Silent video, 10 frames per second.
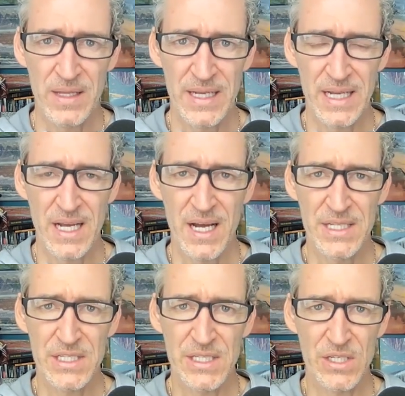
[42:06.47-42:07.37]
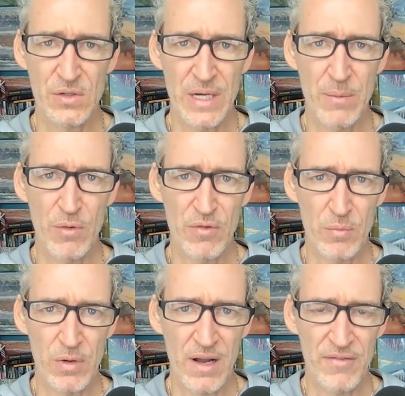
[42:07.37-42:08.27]
like a constant scramble
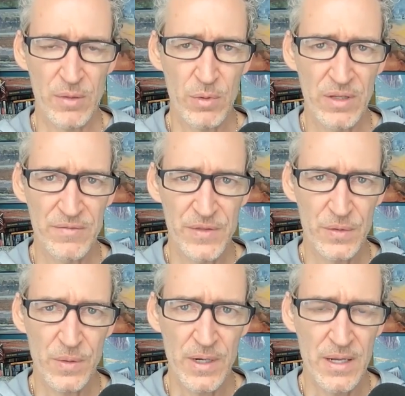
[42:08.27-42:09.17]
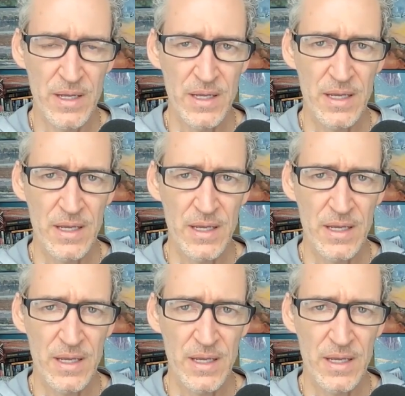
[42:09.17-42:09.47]
for profitable inventory.